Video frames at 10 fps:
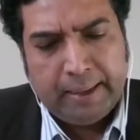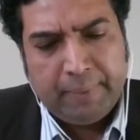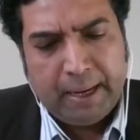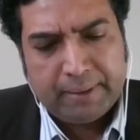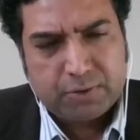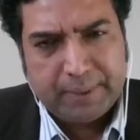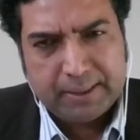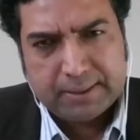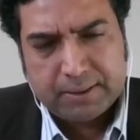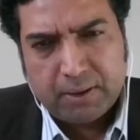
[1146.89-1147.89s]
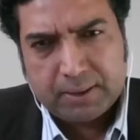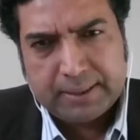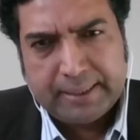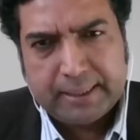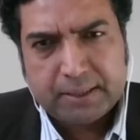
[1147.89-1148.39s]
Our experience and all the
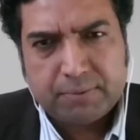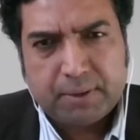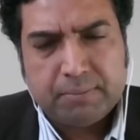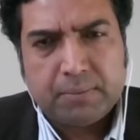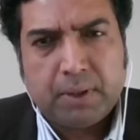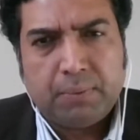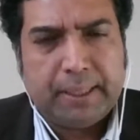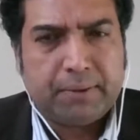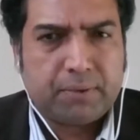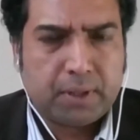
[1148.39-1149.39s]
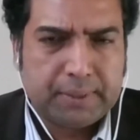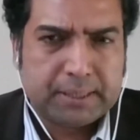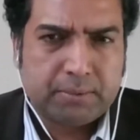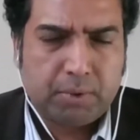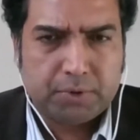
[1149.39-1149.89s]
data from various surveys,
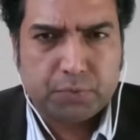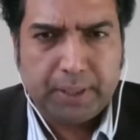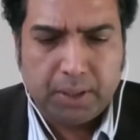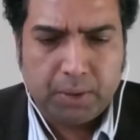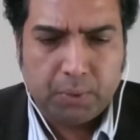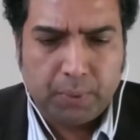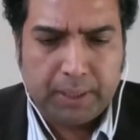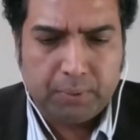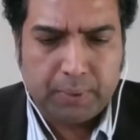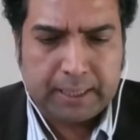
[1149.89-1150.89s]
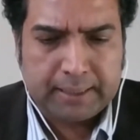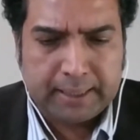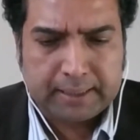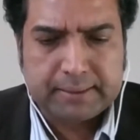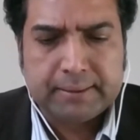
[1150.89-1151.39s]
some of which we
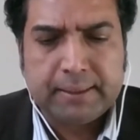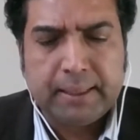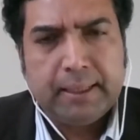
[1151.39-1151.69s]
conducted,